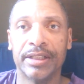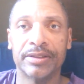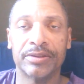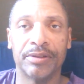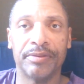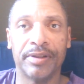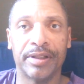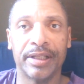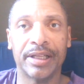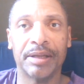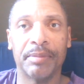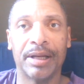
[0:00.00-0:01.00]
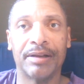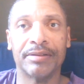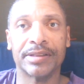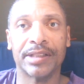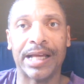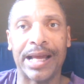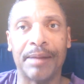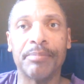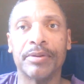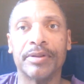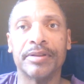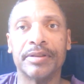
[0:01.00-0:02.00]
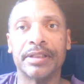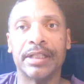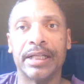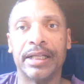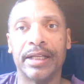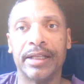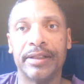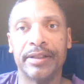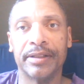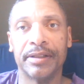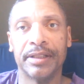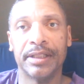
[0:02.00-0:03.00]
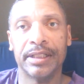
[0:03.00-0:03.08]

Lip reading: So if you think about Apple and